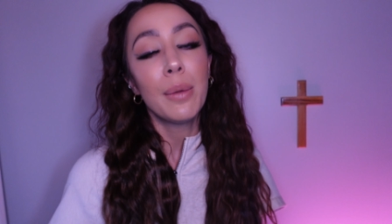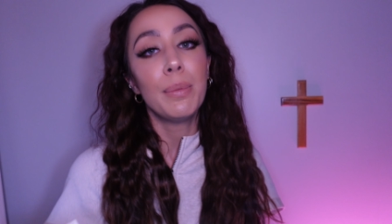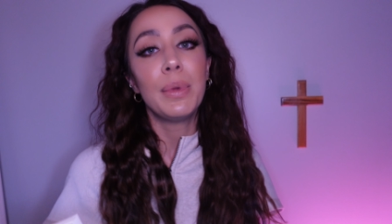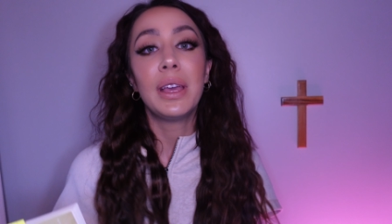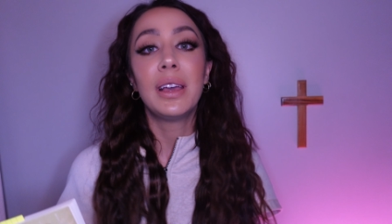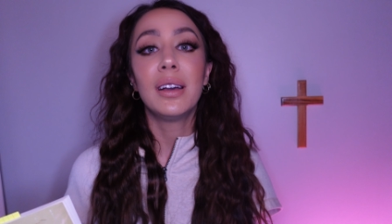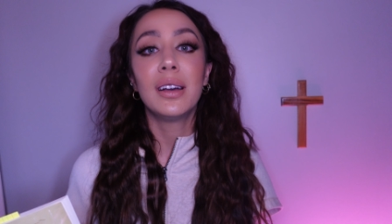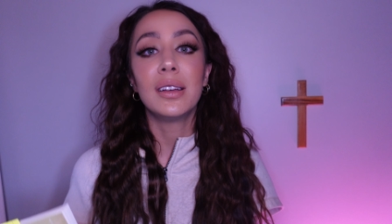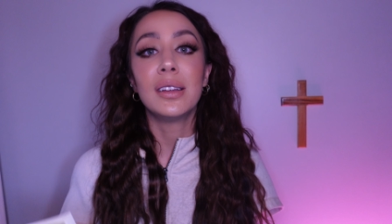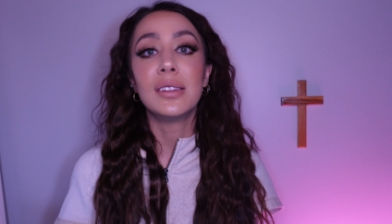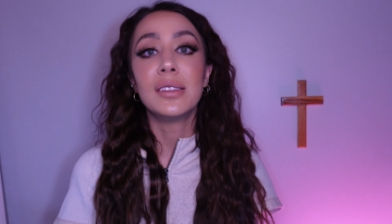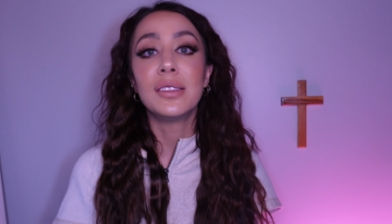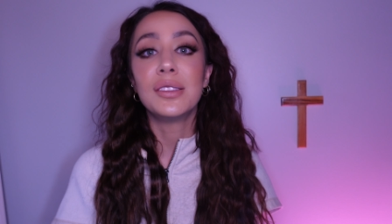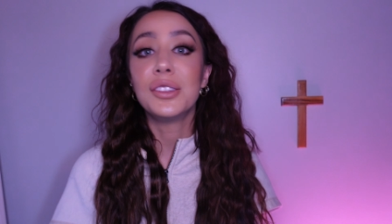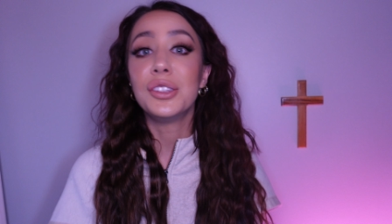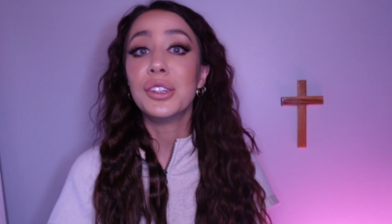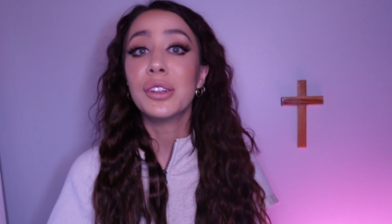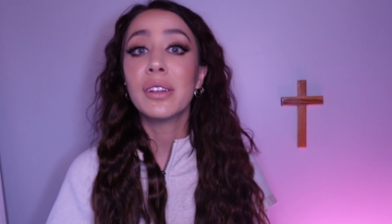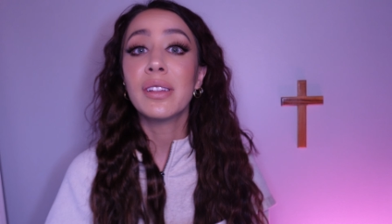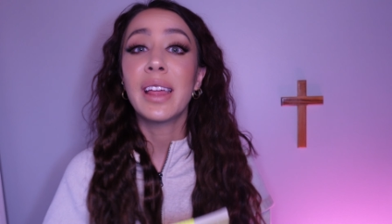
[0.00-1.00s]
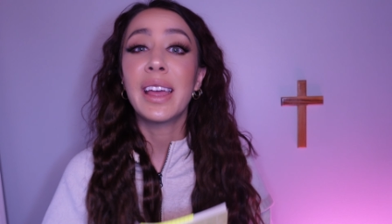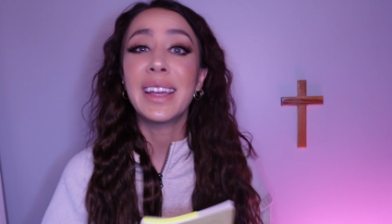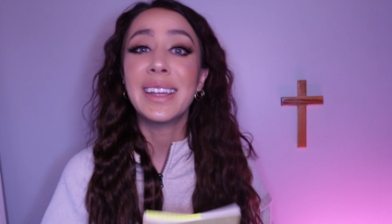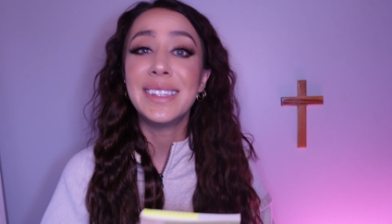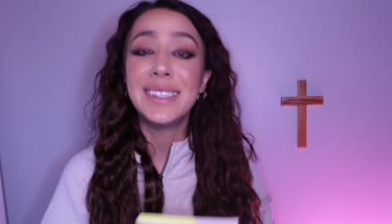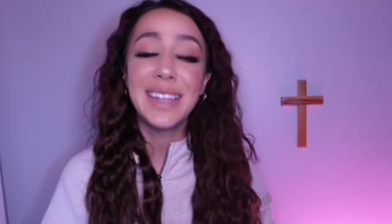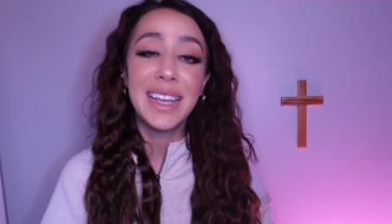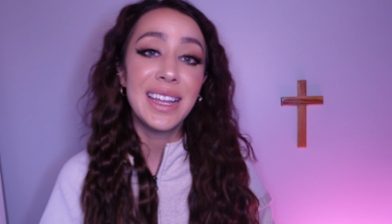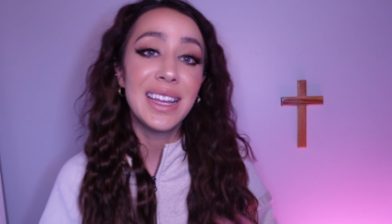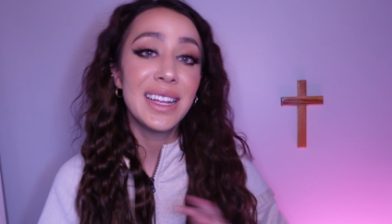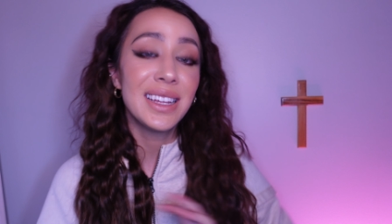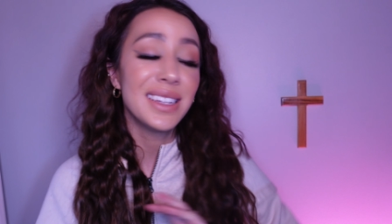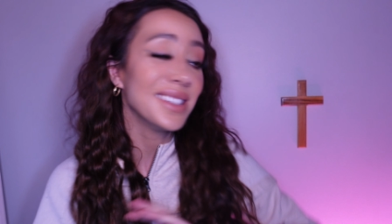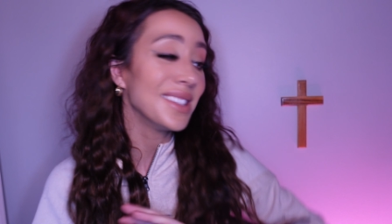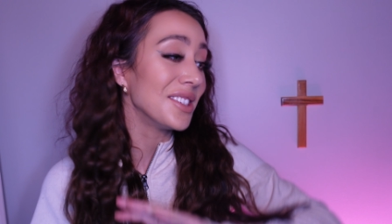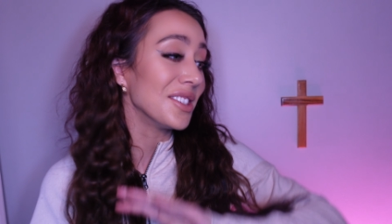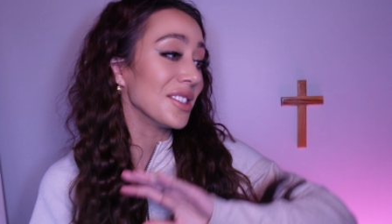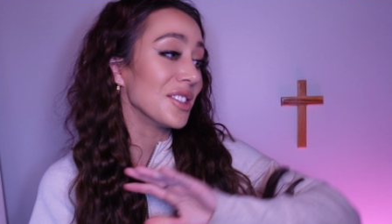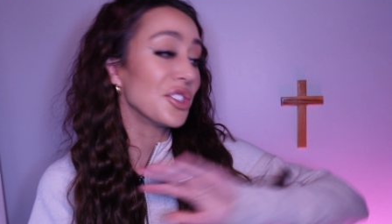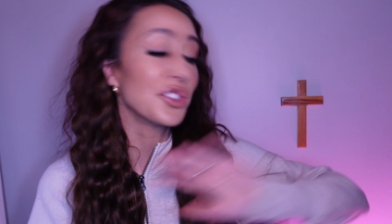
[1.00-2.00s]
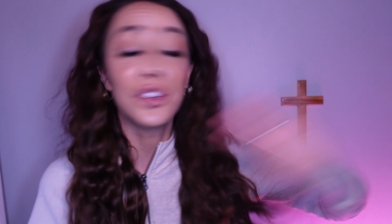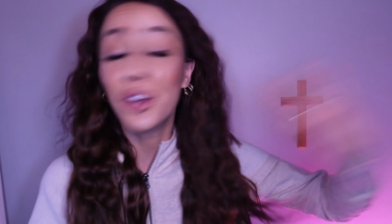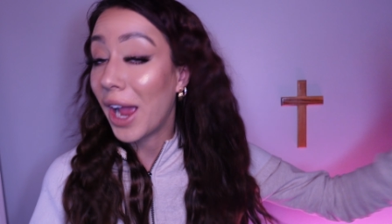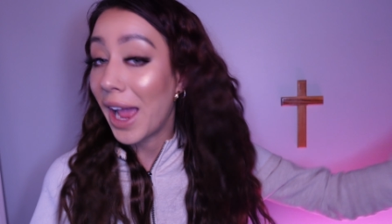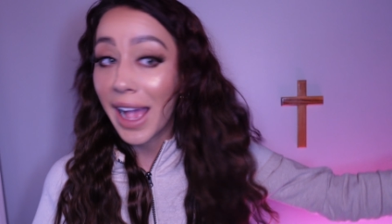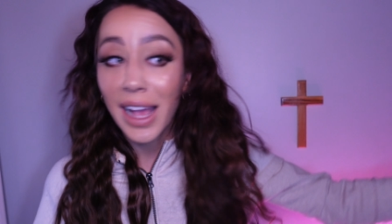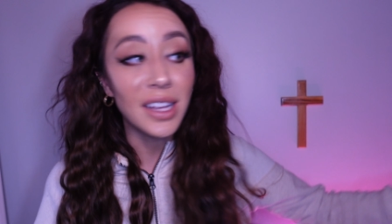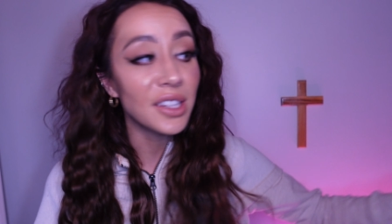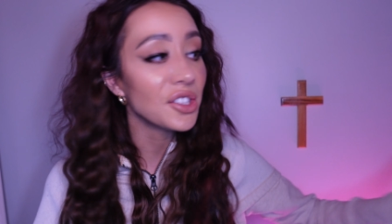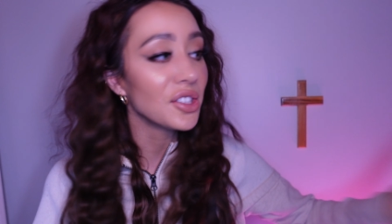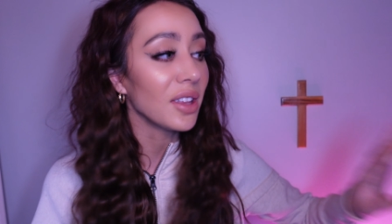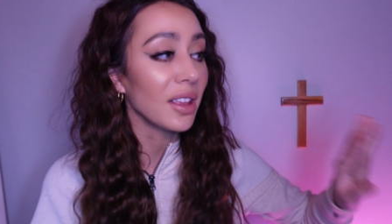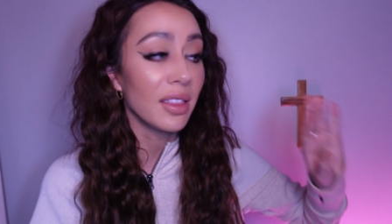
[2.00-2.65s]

because you're like dating is just trash,